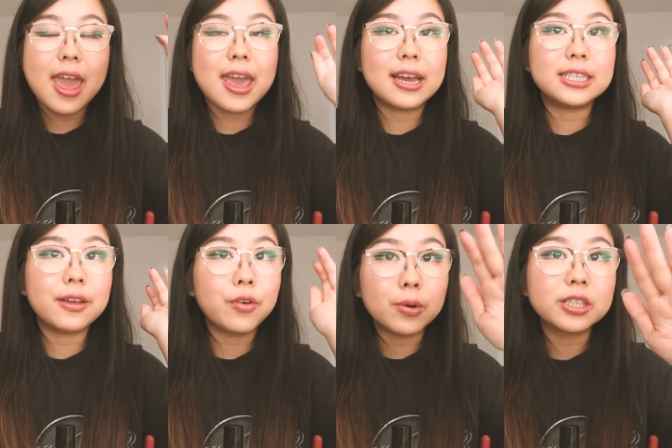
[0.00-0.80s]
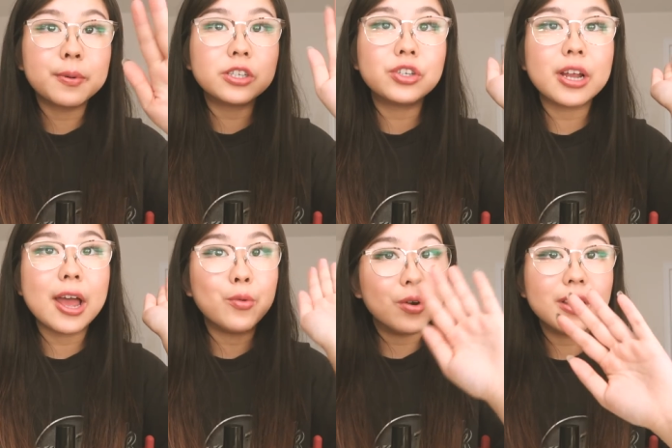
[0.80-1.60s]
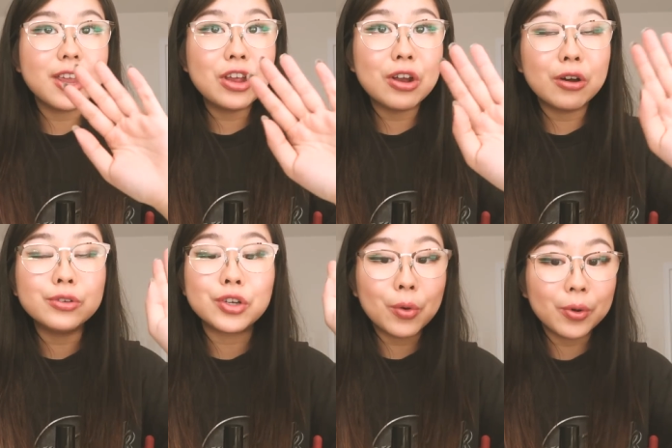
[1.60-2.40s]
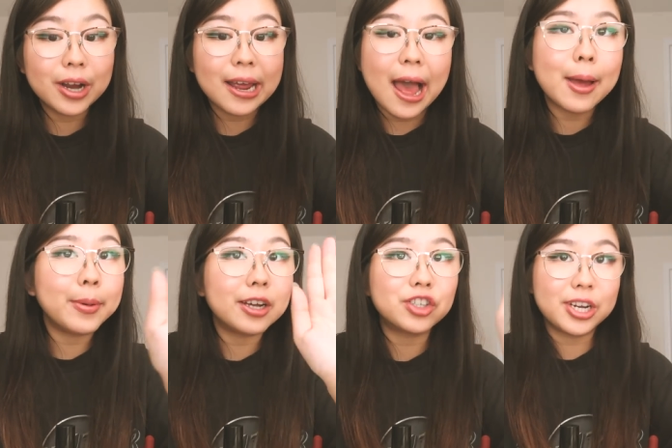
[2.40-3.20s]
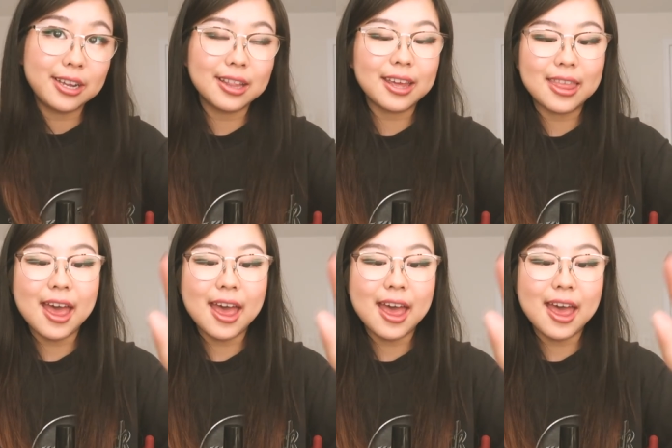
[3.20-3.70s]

And if it was sponsored, I will let you know. Don't worry, I'm not shady like